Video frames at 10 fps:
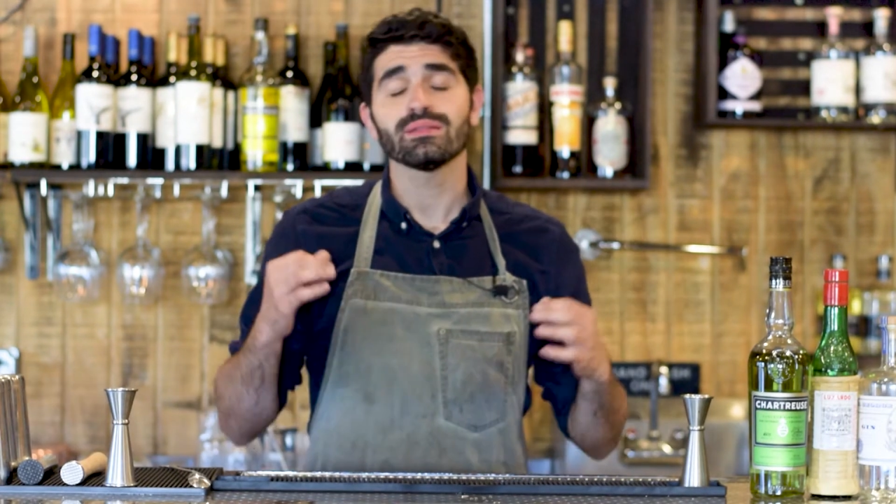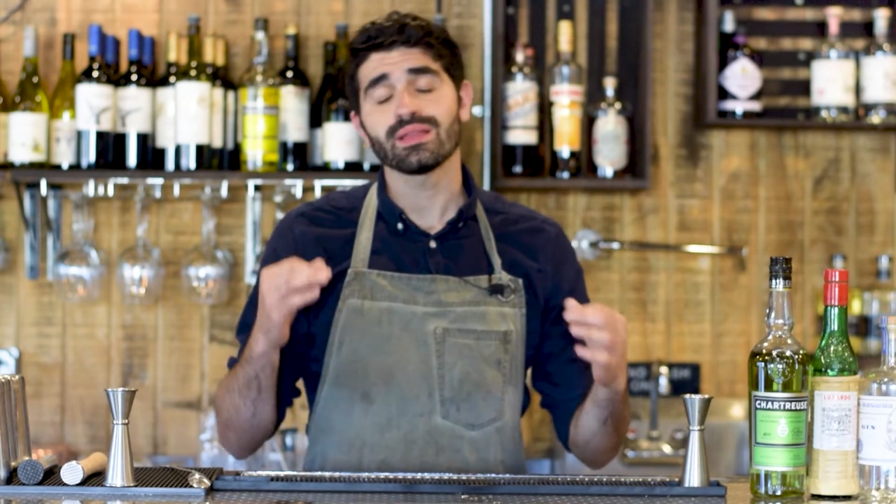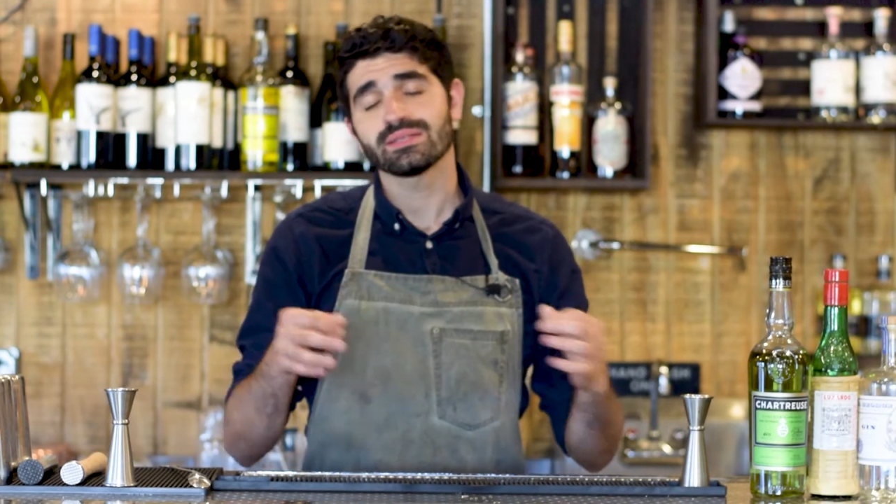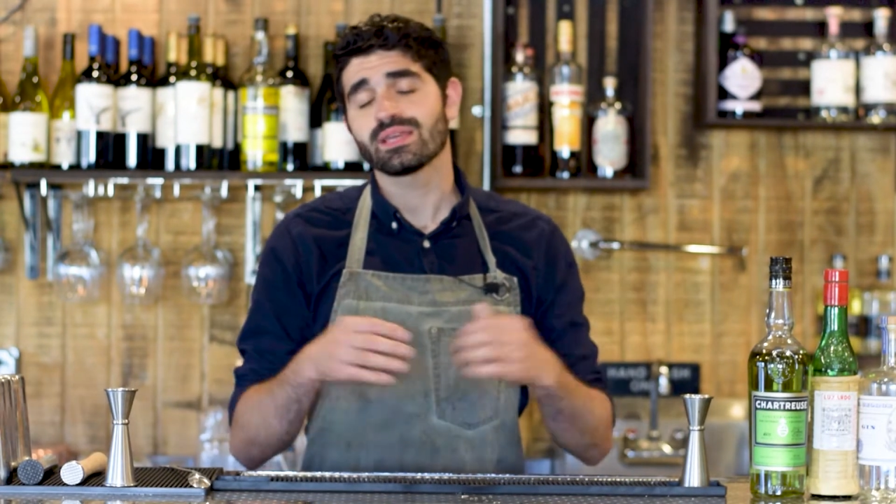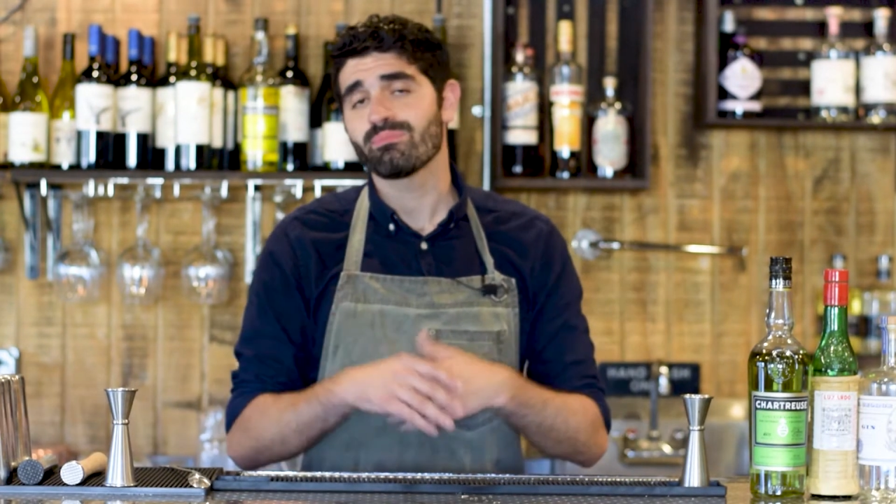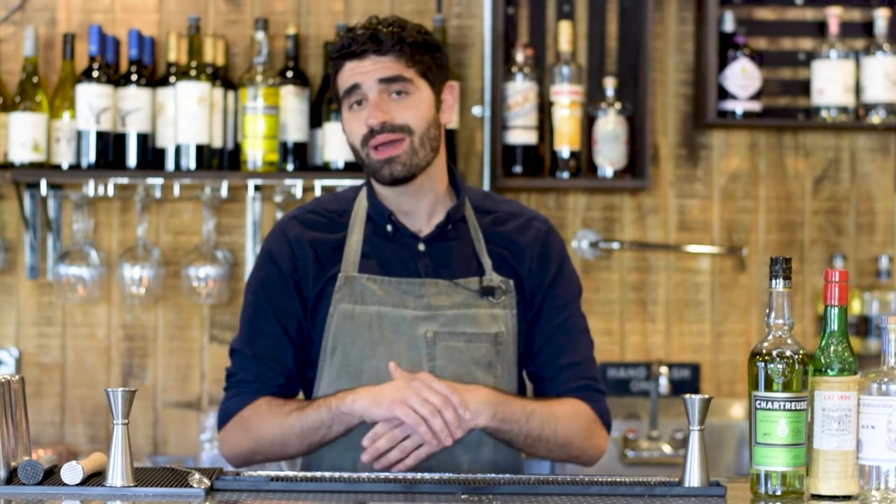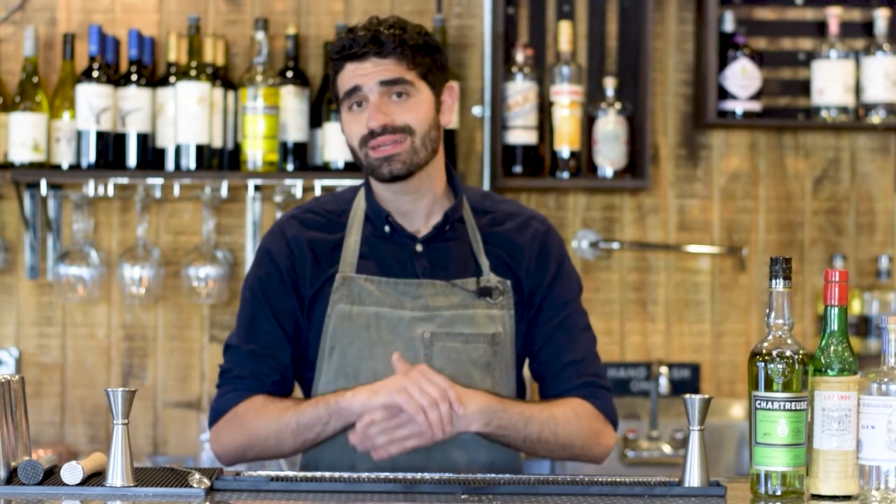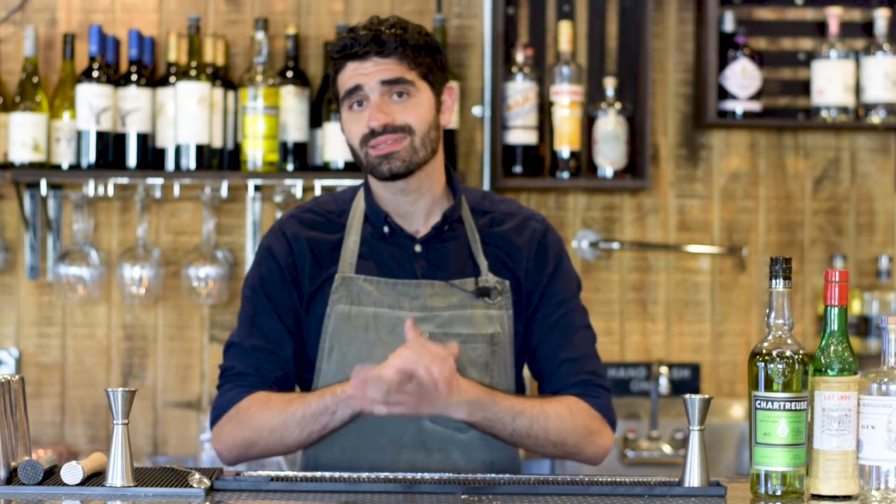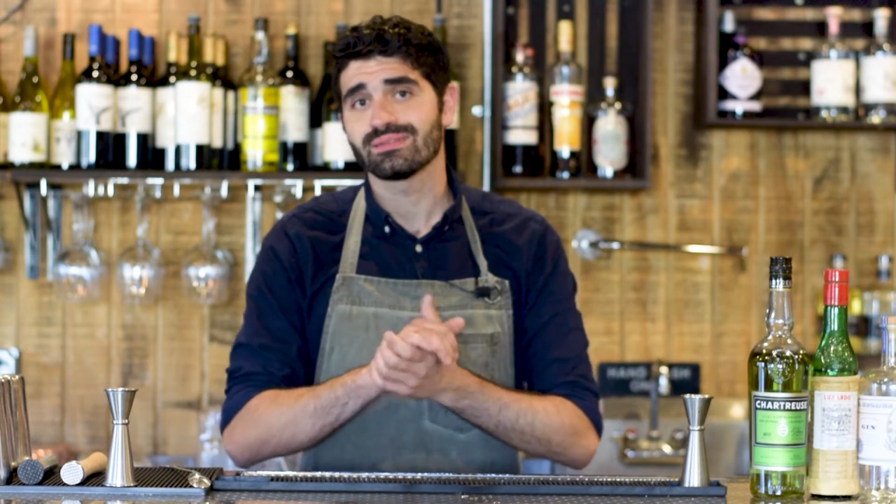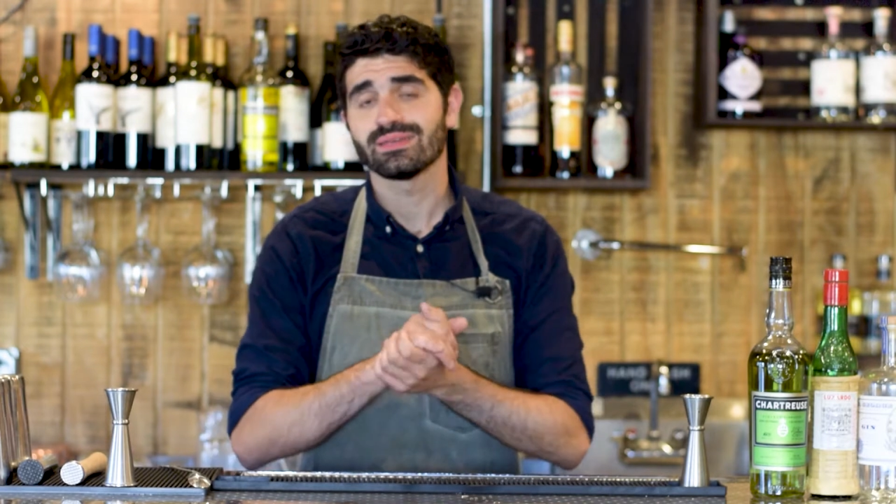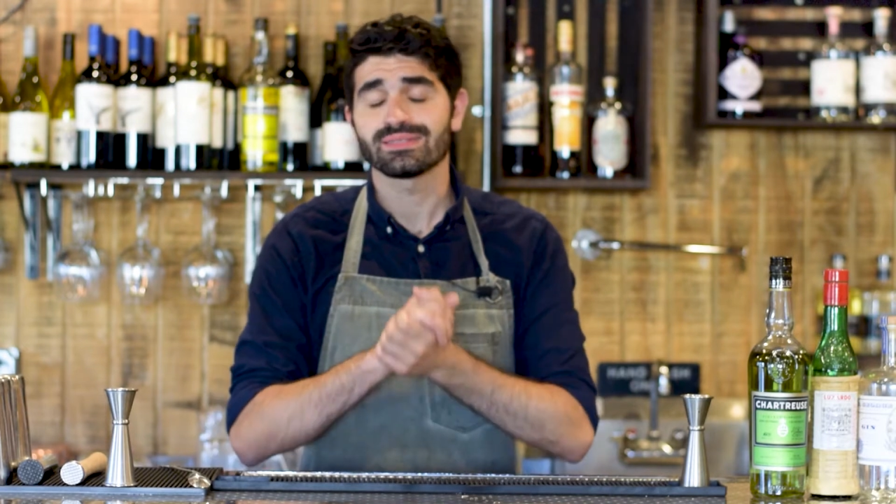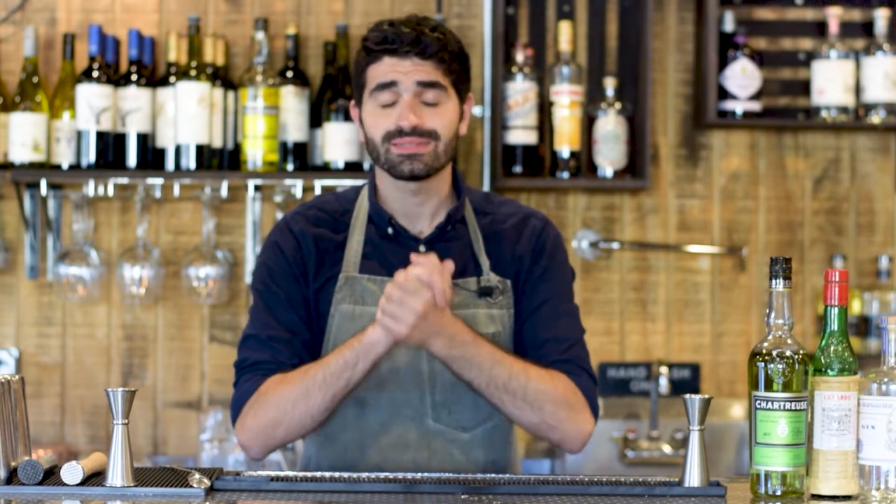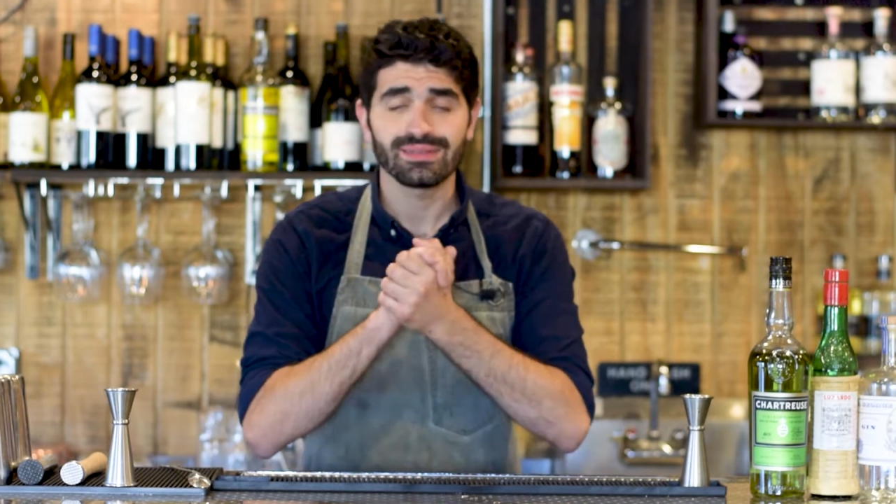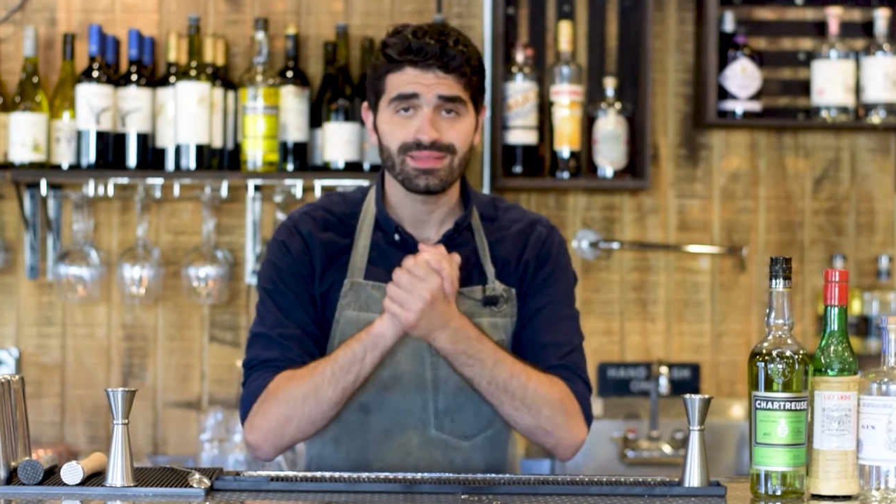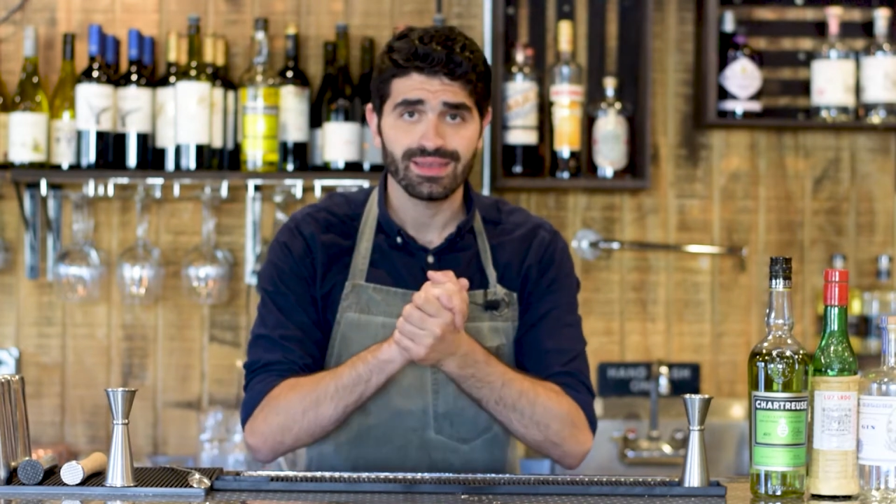Let's get back to this
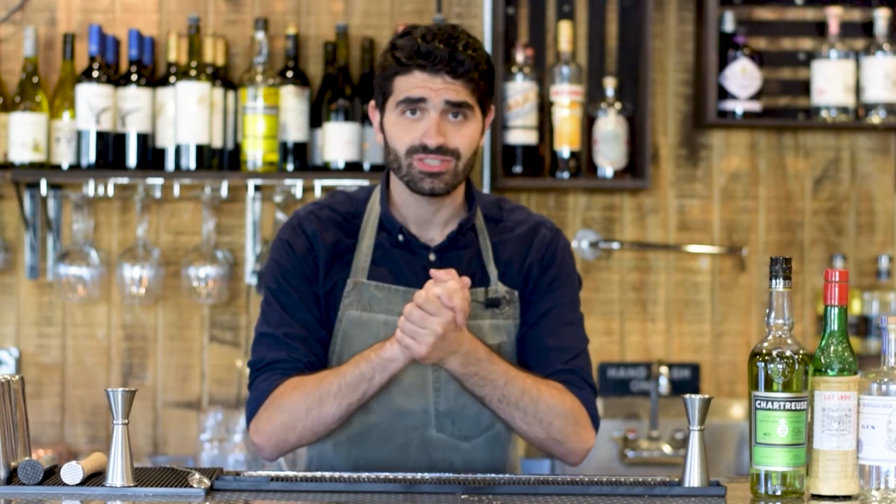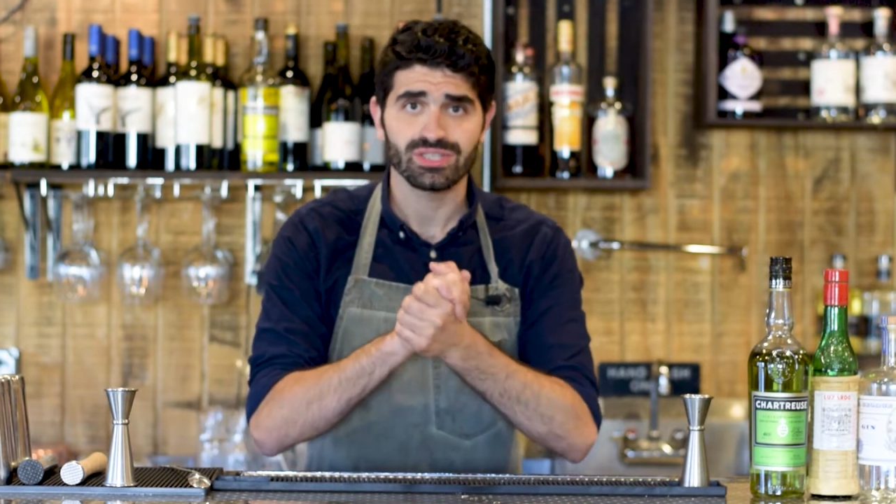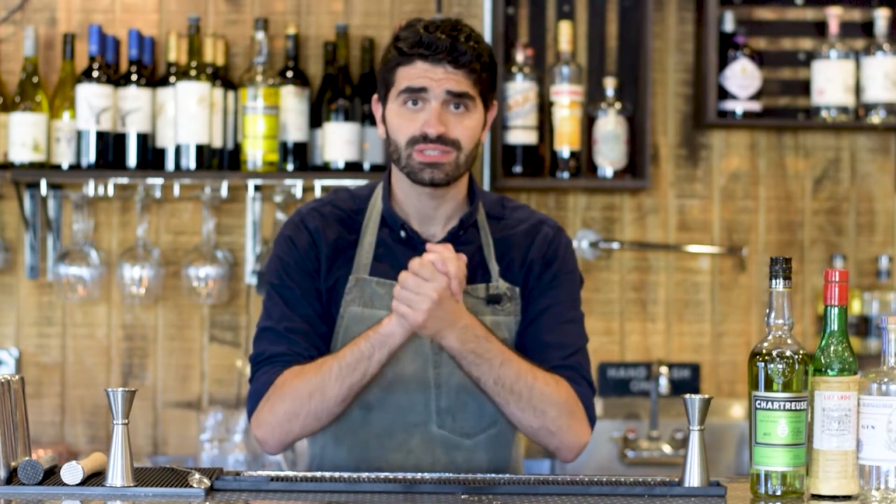delicious,